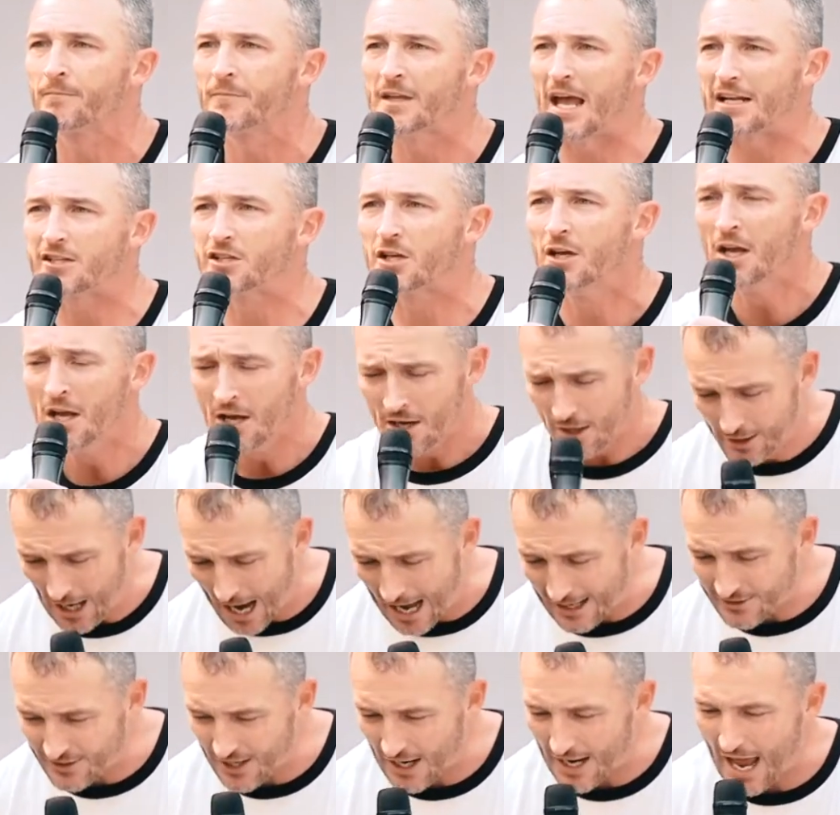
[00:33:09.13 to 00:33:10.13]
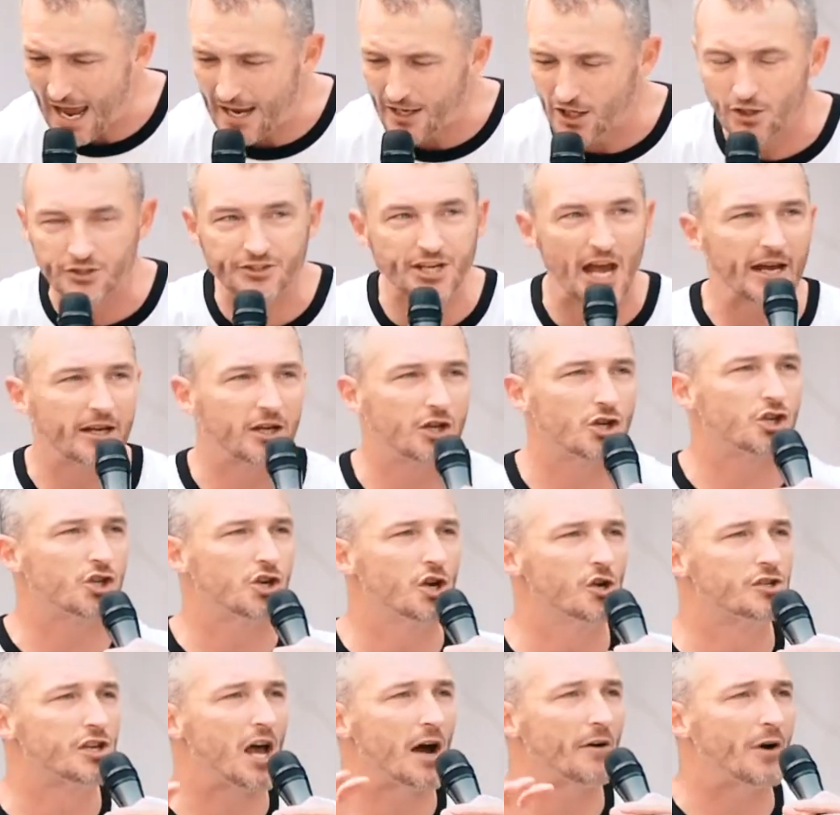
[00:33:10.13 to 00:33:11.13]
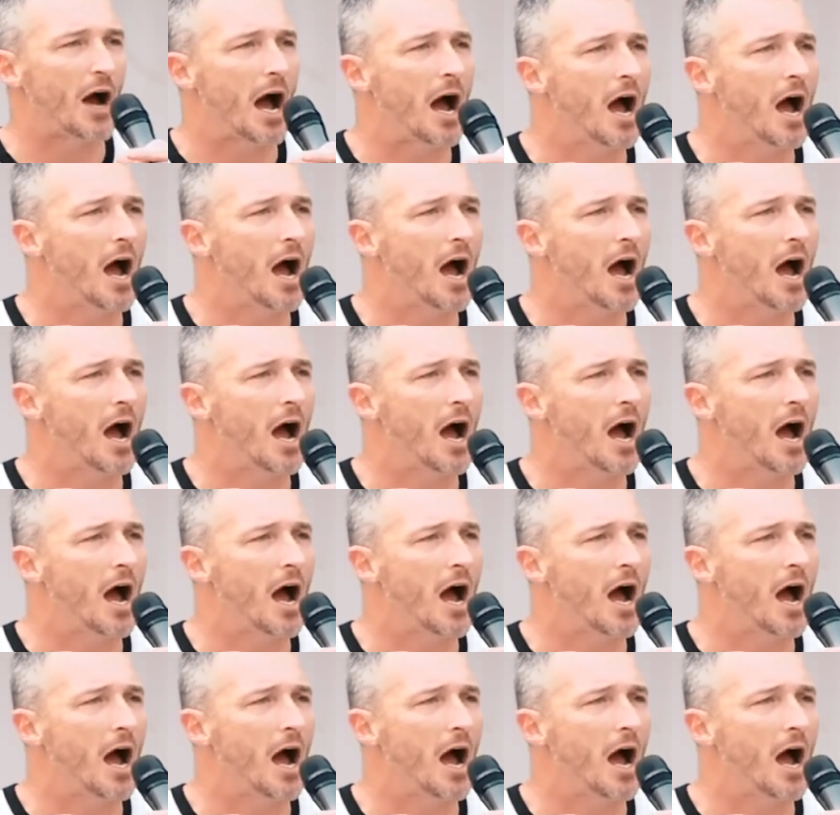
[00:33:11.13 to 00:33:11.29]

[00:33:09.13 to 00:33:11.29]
That's God said, "Hey, you take your shoes off."